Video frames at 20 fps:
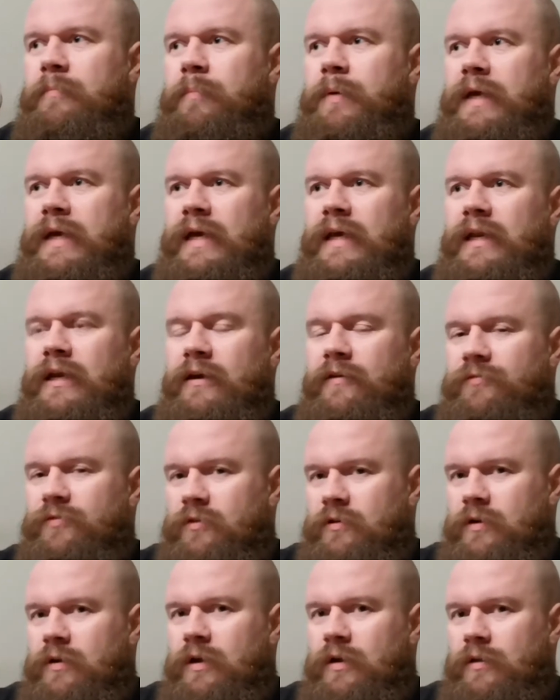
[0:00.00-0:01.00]
the beginning of
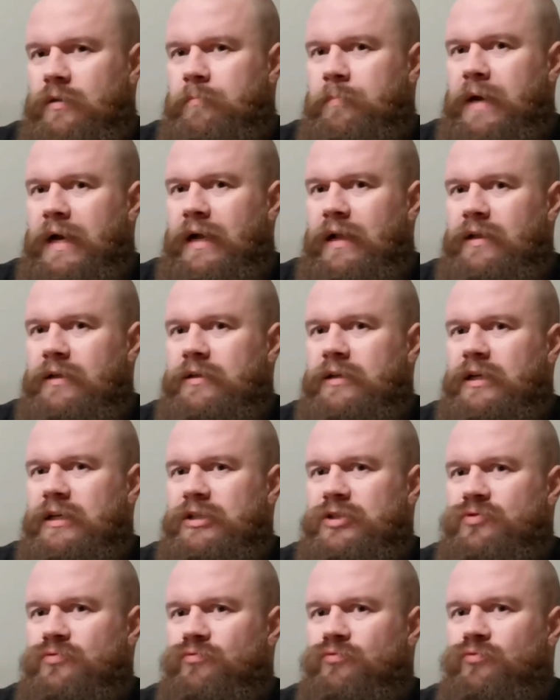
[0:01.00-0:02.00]
the palate,
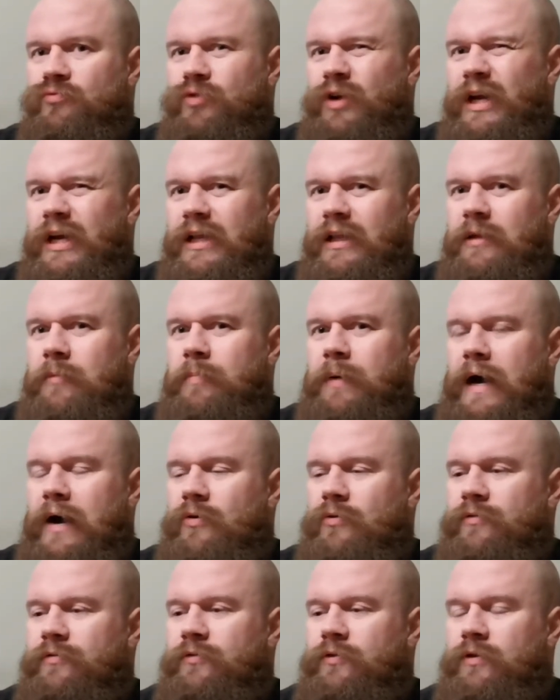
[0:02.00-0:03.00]
it's really
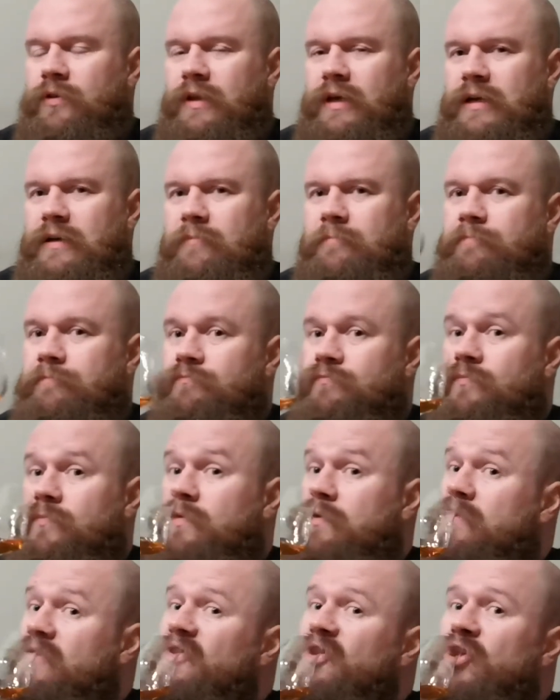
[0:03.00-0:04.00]
powerful, that
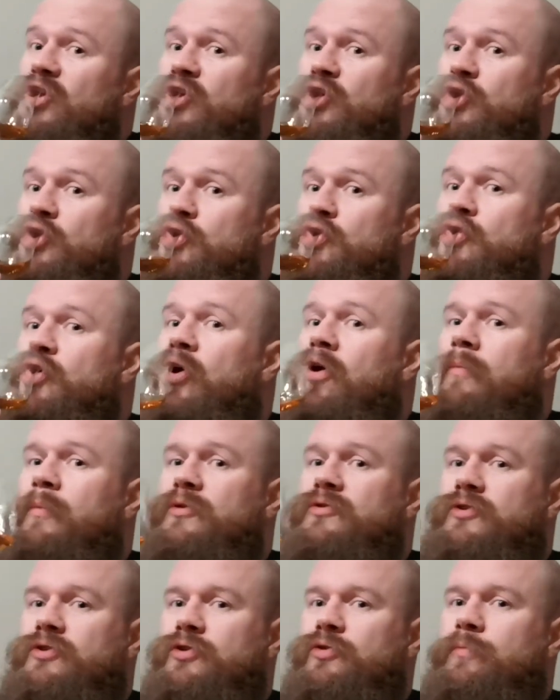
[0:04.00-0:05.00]

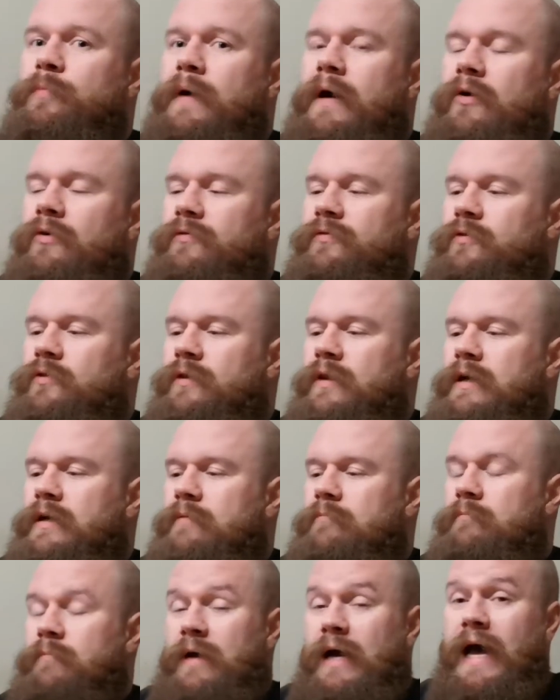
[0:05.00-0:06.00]
almost too powerful that
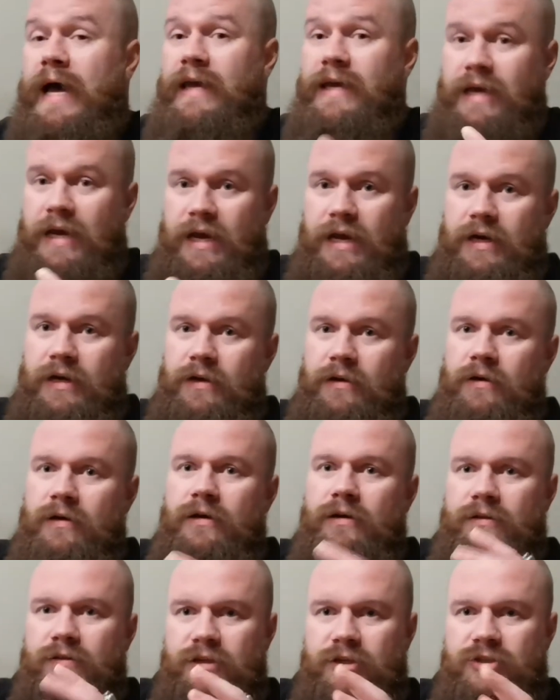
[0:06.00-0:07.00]
I can't
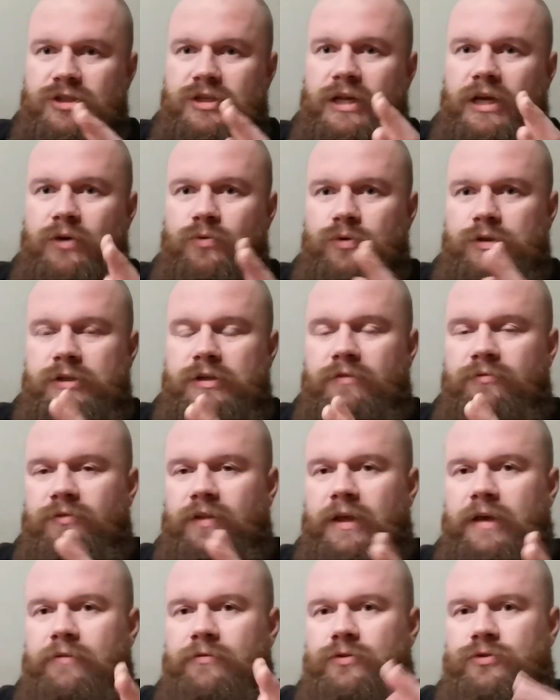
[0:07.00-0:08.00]
distinguish the
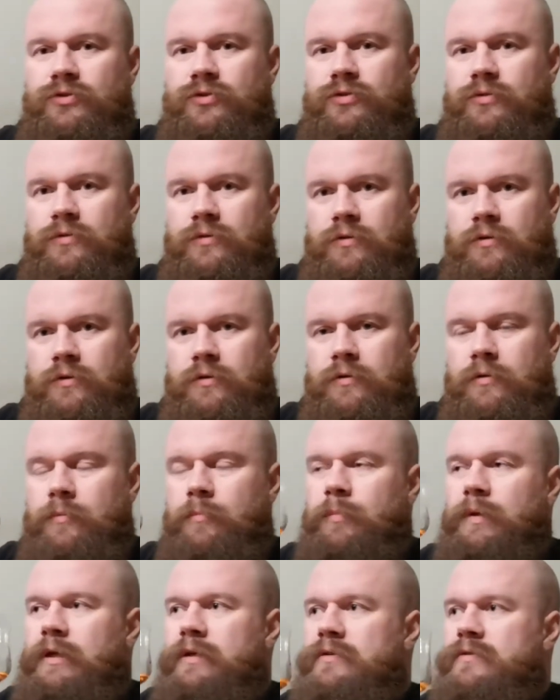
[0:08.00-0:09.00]
flavors,
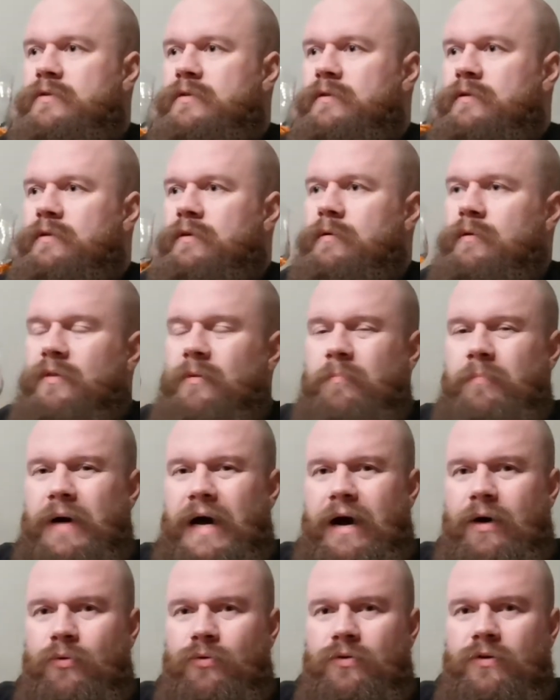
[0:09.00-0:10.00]
because the
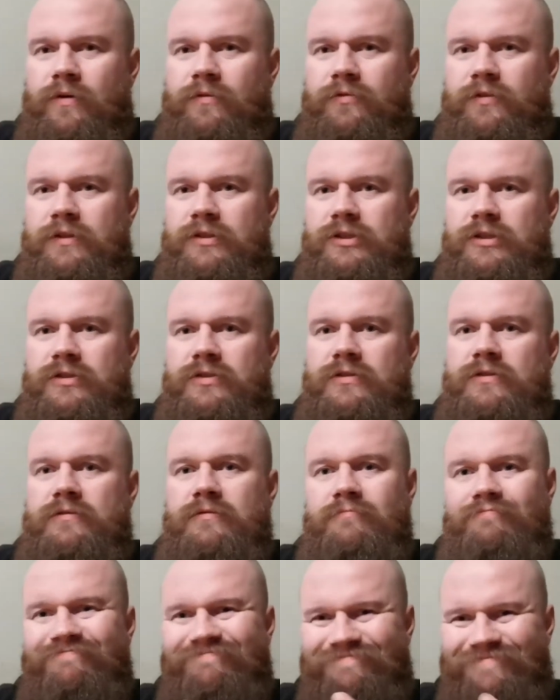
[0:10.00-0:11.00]
power of it
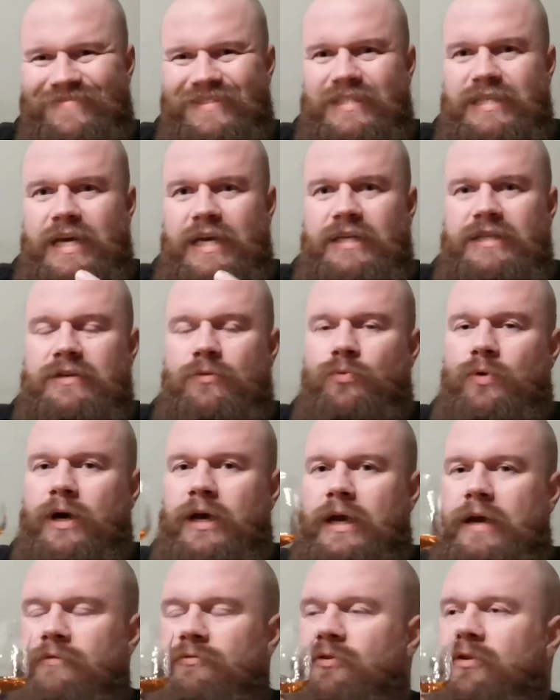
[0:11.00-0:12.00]
just takes
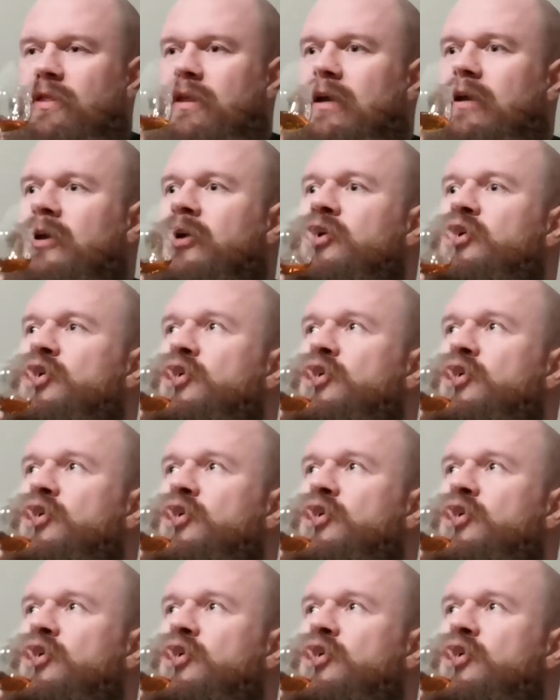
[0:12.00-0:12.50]
away everything.